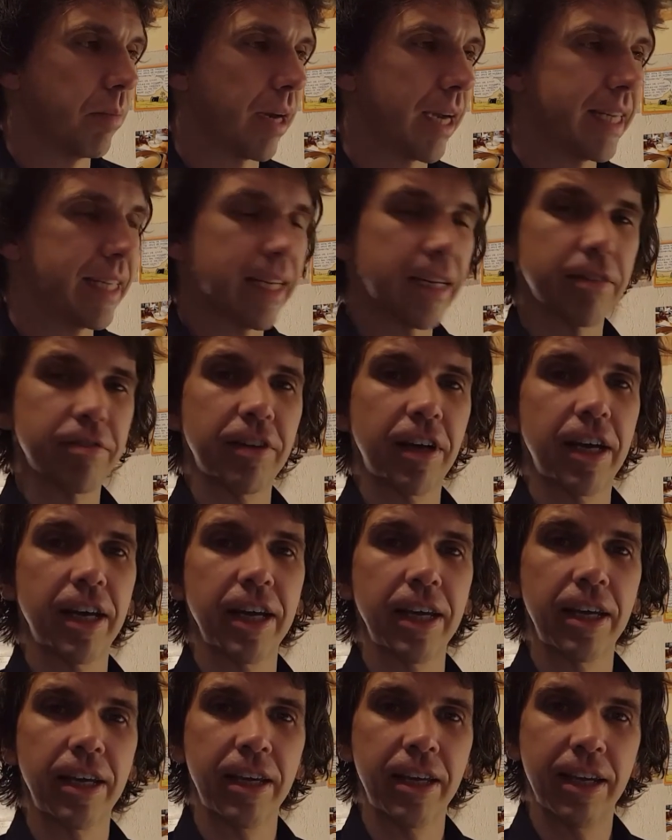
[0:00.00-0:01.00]

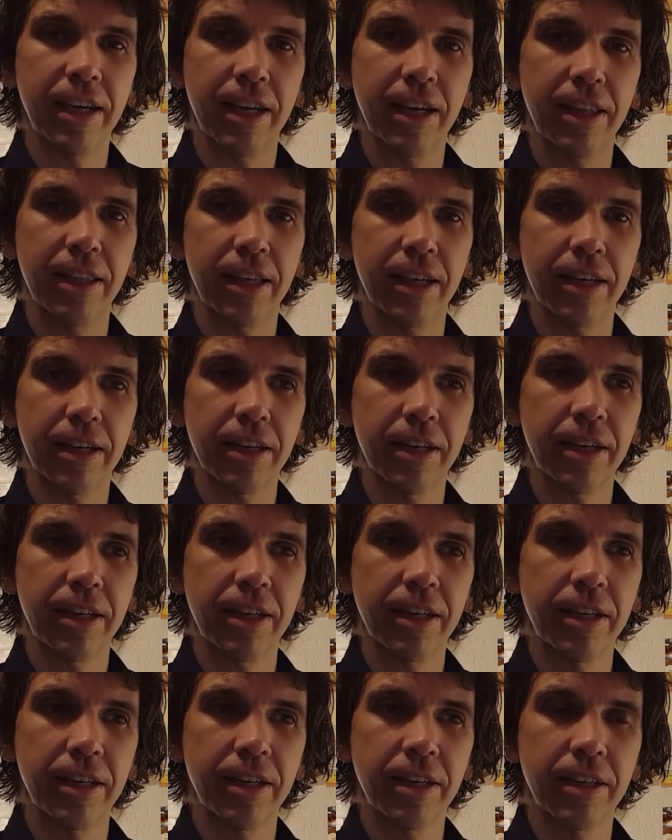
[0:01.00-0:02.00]
identify and then
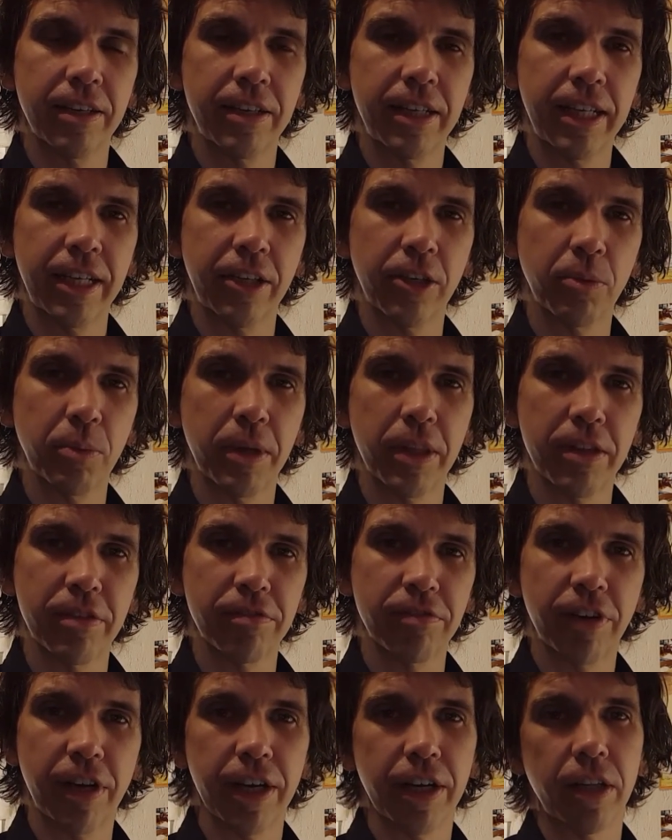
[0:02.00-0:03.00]
tinker with and
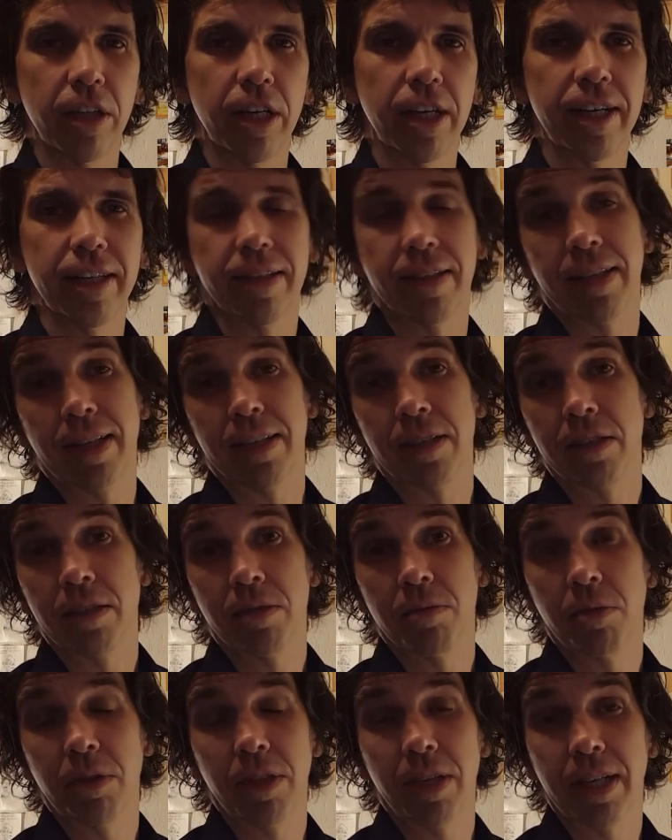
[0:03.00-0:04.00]
finalize. And
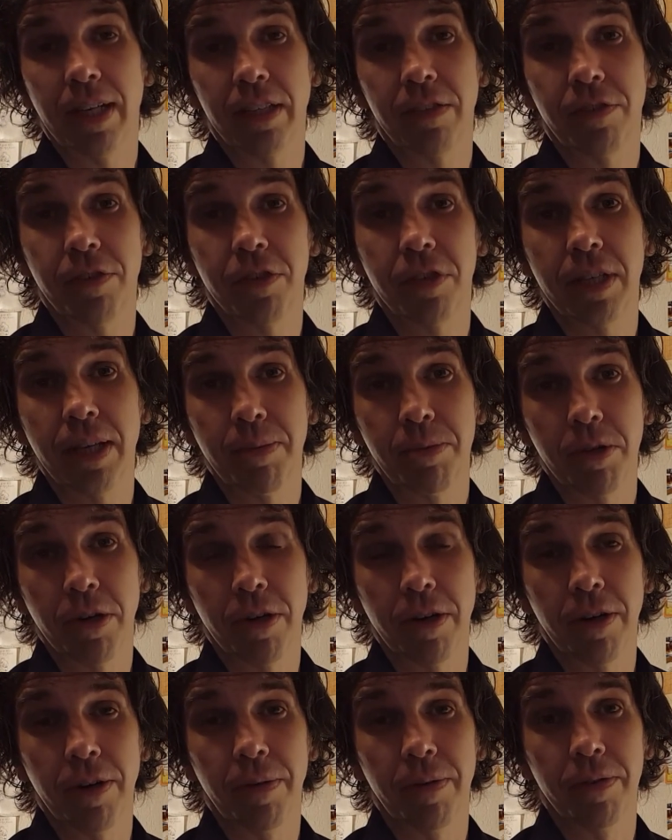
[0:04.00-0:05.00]
that's what the next few steps
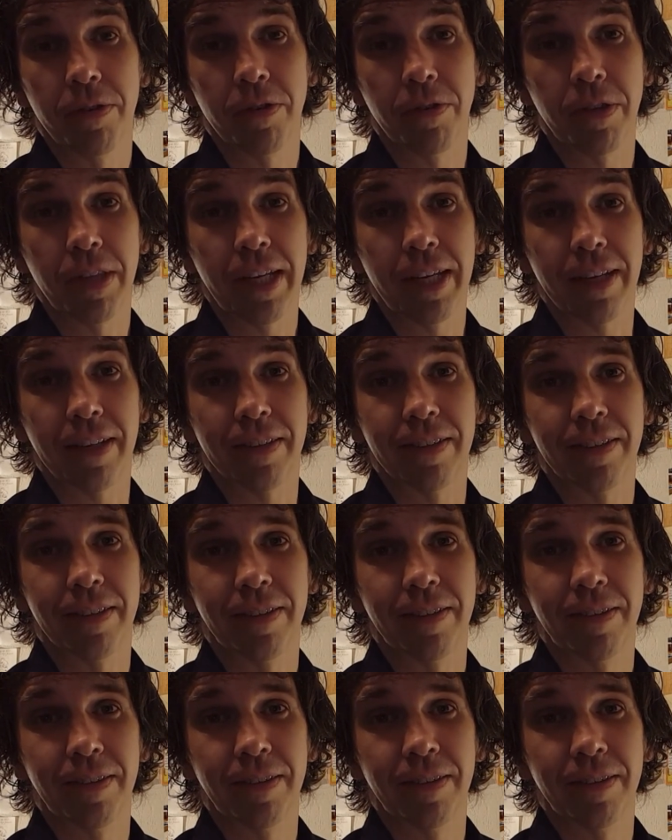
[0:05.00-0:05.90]
are. So thanks.